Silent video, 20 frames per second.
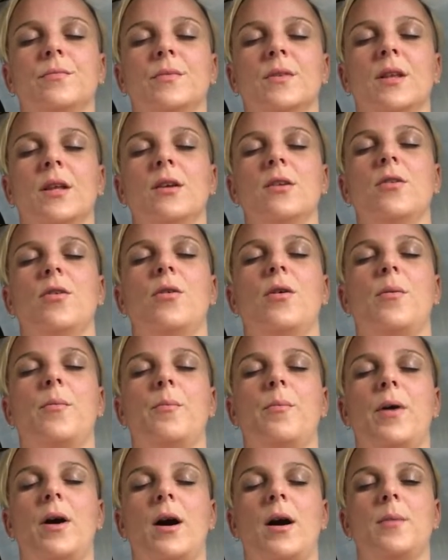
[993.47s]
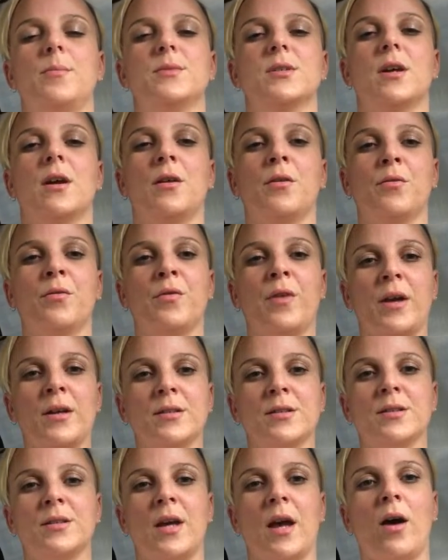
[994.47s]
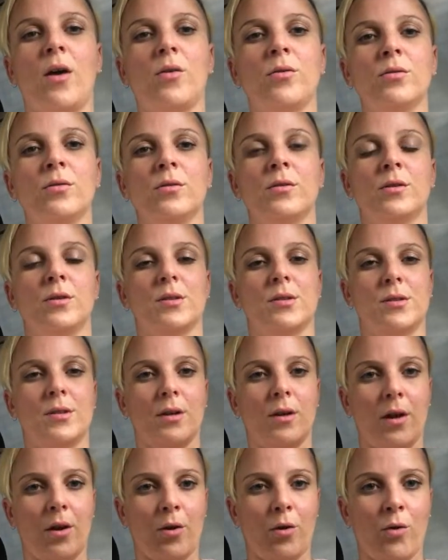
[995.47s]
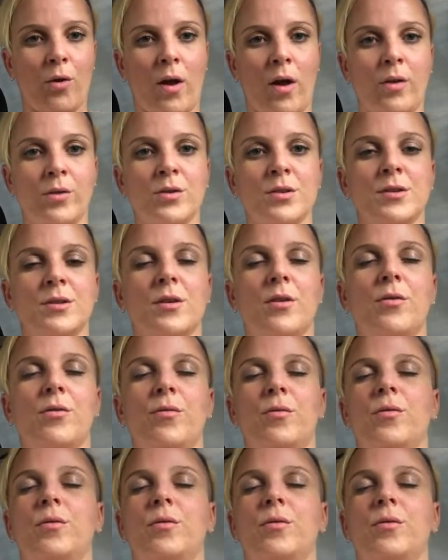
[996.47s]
Let your palms kind of face down just to kind of ground yourself.